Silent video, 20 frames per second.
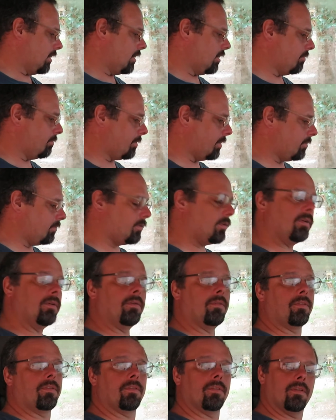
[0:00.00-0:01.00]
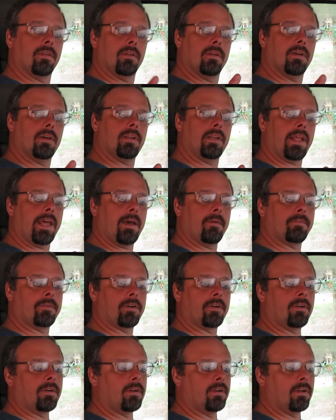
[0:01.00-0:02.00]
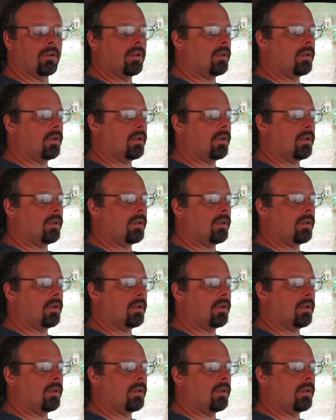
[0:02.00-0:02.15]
a Bluetooth adapter.